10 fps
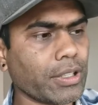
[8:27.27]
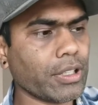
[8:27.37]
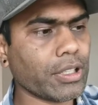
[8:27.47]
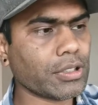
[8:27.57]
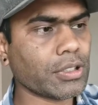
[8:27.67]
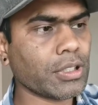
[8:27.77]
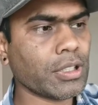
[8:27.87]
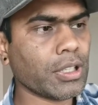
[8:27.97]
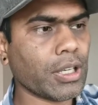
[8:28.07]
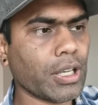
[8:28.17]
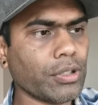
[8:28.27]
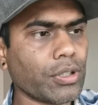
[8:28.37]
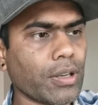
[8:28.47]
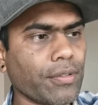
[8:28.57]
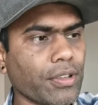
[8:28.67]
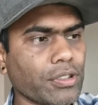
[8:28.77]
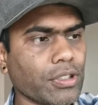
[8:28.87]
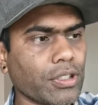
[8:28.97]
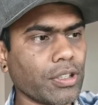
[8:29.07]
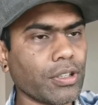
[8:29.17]
like this and you can
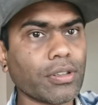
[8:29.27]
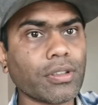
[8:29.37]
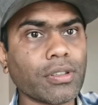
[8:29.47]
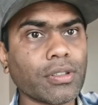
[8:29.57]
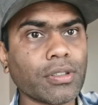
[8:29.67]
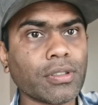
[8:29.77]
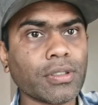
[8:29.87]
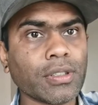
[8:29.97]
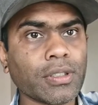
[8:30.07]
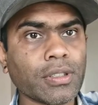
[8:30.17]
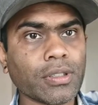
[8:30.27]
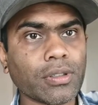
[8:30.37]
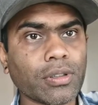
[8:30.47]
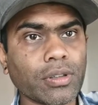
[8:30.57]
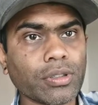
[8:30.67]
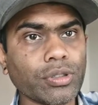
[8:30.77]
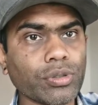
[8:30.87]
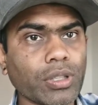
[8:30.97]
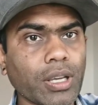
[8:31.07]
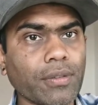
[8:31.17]
fix it here or
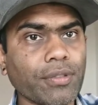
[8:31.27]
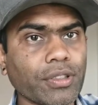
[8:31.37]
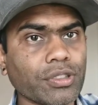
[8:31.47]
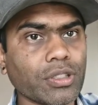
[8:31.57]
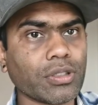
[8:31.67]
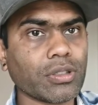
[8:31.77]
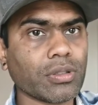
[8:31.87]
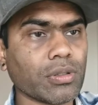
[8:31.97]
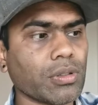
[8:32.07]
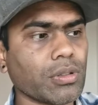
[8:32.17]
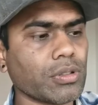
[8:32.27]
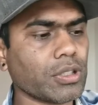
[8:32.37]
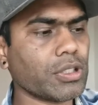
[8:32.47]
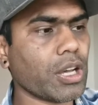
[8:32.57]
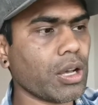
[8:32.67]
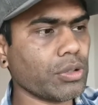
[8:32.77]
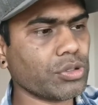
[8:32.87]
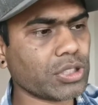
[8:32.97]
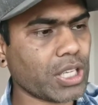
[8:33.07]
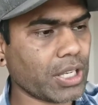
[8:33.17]
you can fix it on the
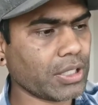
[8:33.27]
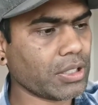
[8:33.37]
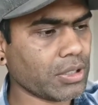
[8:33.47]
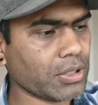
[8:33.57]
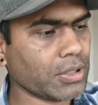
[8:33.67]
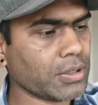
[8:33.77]
downside